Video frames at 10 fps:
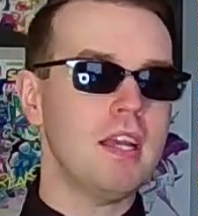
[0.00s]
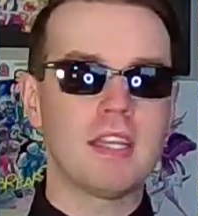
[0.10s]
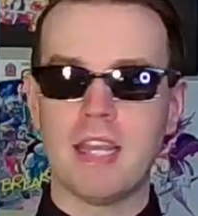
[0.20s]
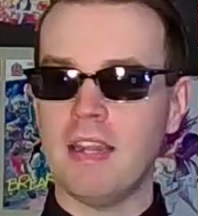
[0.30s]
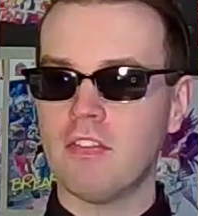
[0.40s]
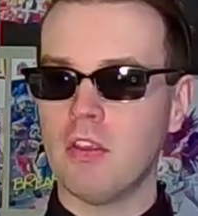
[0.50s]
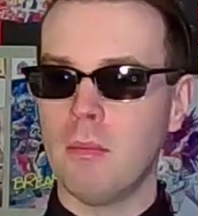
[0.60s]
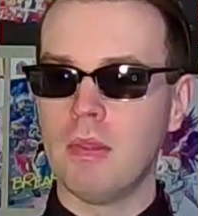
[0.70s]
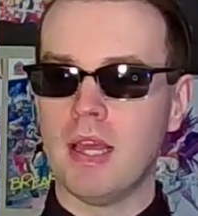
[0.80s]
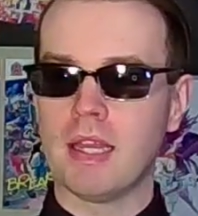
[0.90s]
get some,
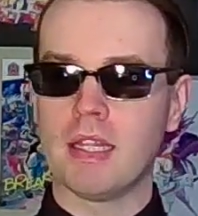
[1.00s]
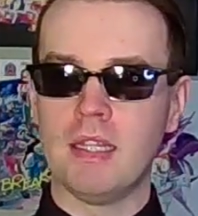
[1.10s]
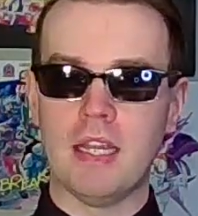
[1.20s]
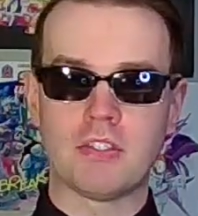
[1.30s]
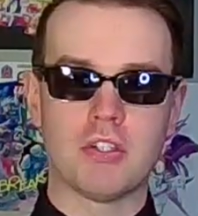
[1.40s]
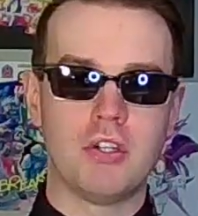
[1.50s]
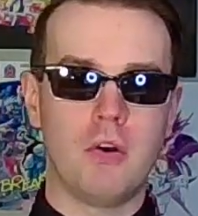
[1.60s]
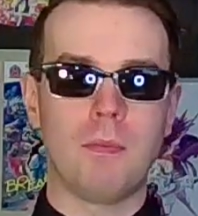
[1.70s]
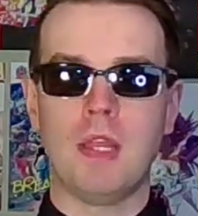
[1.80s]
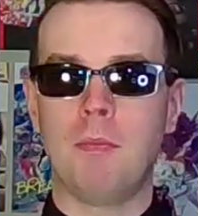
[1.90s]
like,
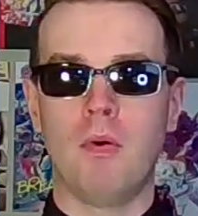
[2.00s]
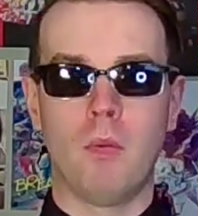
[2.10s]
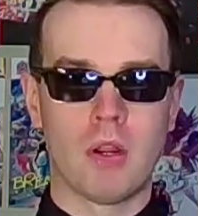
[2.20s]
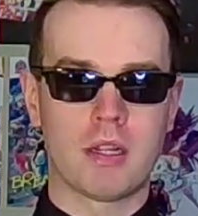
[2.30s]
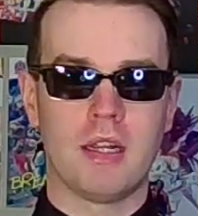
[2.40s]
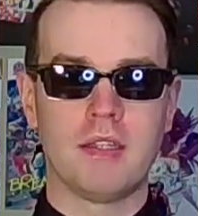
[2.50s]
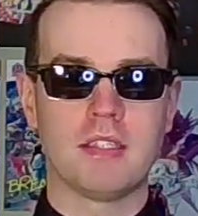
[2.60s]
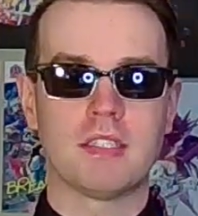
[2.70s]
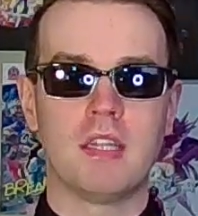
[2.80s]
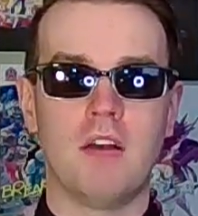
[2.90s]
lesser-known people working on this
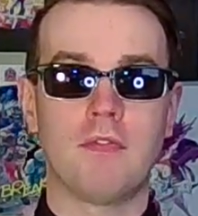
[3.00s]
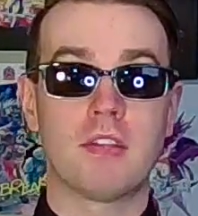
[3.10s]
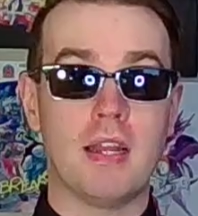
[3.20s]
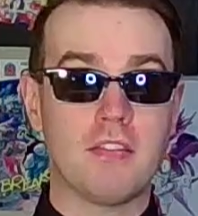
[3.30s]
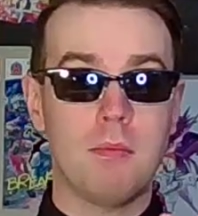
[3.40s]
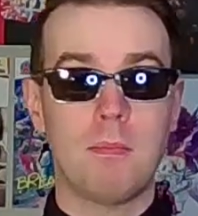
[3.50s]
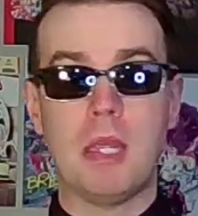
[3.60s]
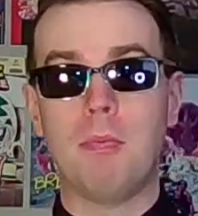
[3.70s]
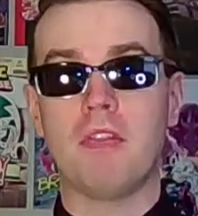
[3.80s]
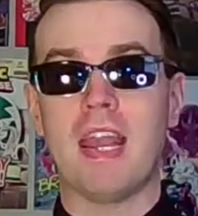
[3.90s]
stuff. So get some
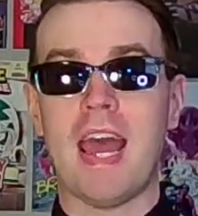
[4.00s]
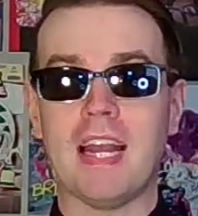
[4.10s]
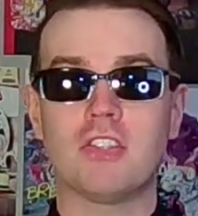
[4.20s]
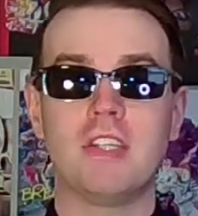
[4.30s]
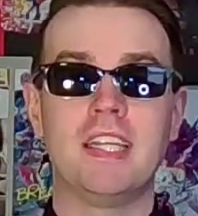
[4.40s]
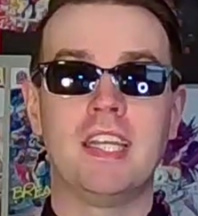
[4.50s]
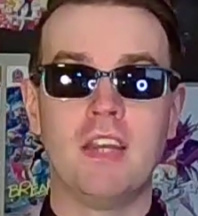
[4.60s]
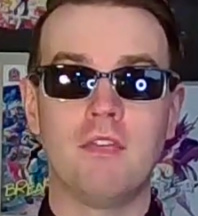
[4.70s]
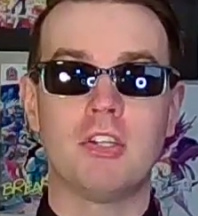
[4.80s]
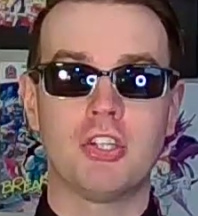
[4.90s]
people that actually
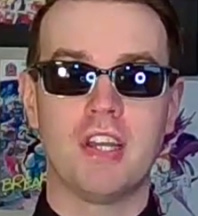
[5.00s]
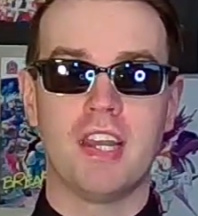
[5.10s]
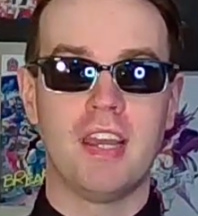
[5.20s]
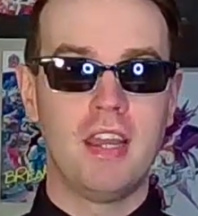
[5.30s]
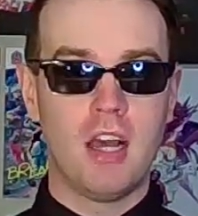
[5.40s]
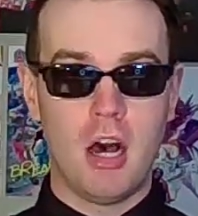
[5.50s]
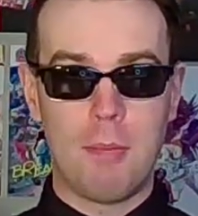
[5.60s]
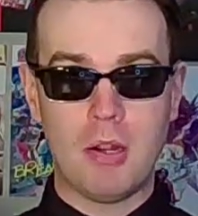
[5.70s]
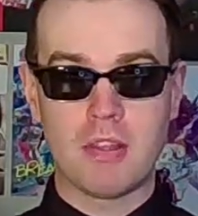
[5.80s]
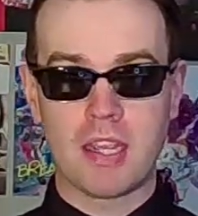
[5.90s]
give a shit
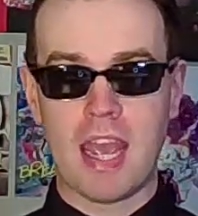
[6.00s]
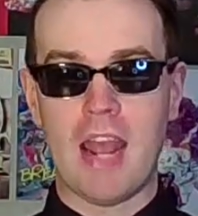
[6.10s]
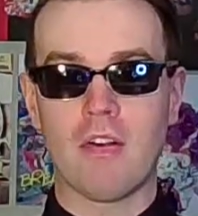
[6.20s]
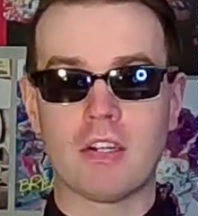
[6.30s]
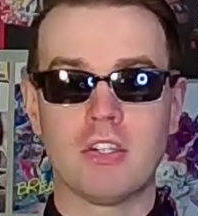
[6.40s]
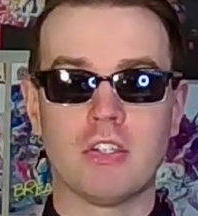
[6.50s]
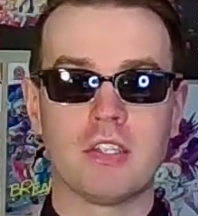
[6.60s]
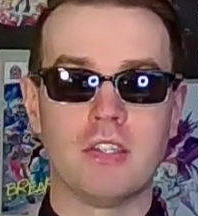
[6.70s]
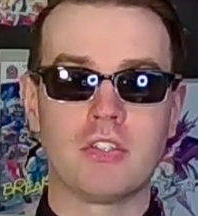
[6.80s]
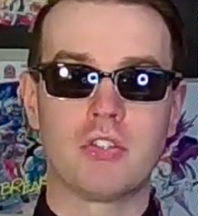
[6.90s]
about the characters
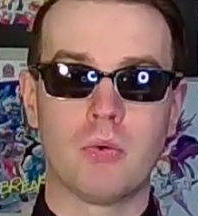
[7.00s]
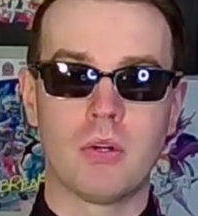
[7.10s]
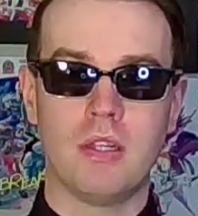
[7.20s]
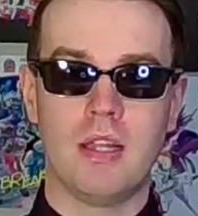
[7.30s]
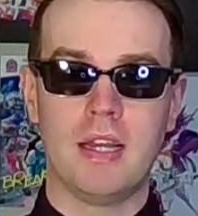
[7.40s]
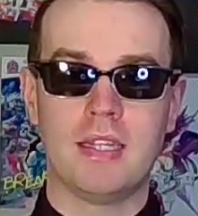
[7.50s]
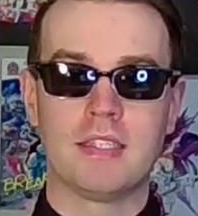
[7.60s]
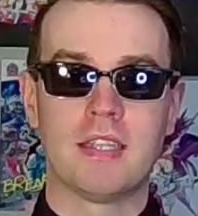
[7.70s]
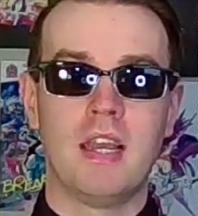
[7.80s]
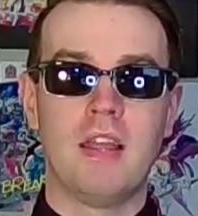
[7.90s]
and the
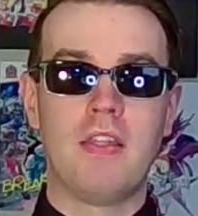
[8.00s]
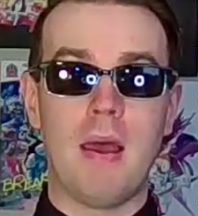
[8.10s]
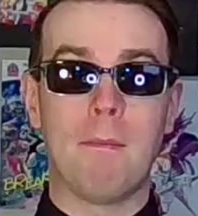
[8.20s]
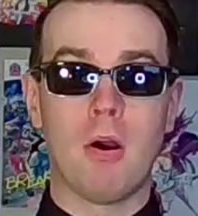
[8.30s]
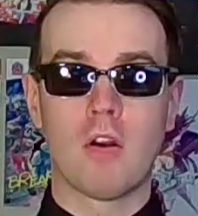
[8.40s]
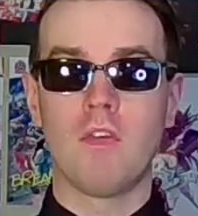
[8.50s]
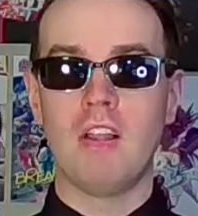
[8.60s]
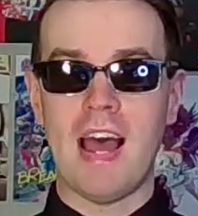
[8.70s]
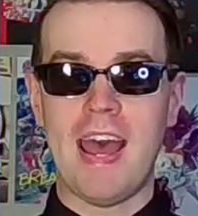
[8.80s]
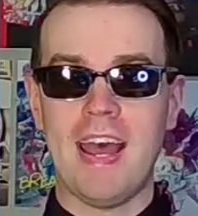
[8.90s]
storylines that Marvel
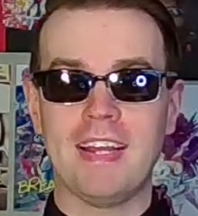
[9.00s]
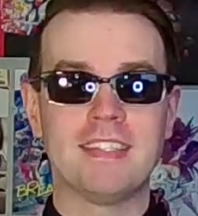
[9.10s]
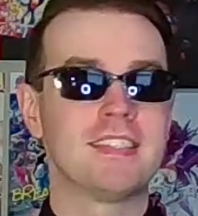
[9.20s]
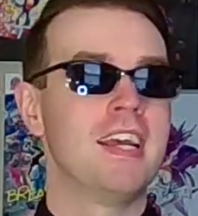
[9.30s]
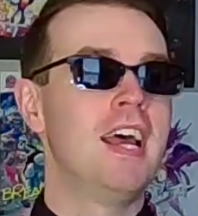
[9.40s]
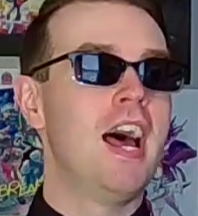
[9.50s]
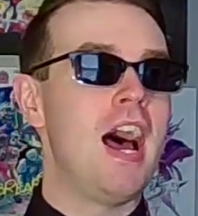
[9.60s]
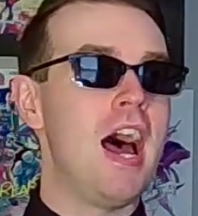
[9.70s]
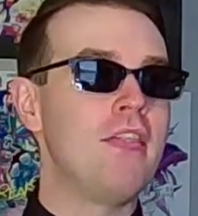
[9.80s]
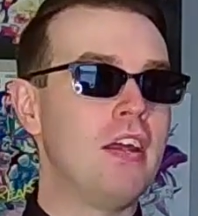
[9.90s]
has,
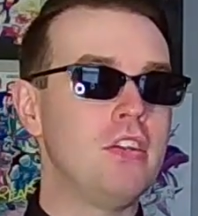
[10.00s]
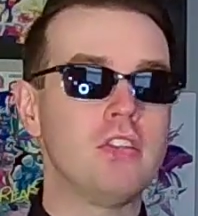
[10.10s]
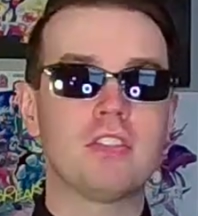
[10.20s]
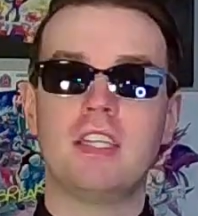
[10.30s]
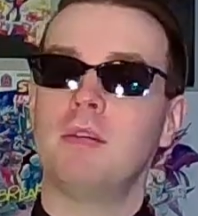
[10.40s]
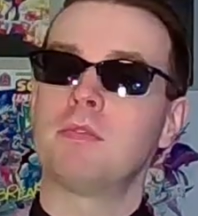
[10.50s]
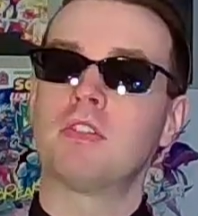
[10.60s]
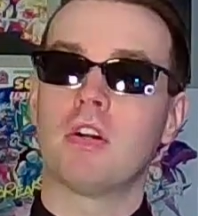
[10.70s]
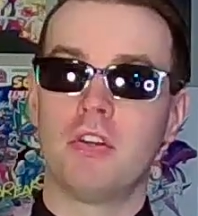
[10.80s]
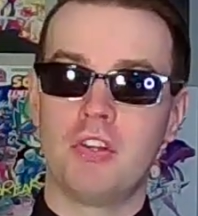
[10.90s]
and then you'll see them
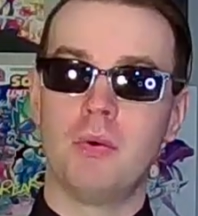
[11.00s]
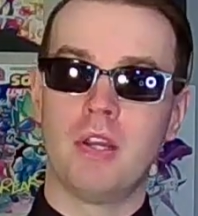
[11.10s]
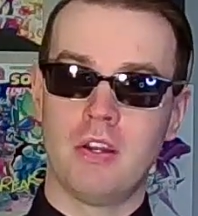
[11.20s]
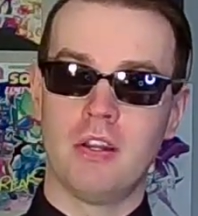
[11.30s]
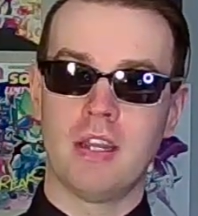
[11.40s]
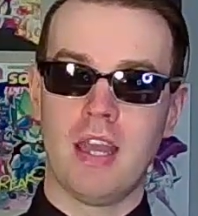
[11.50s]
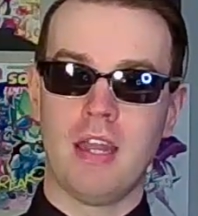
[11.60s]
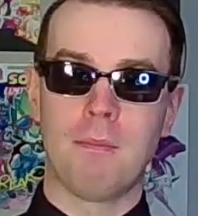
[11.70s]
start doing good again.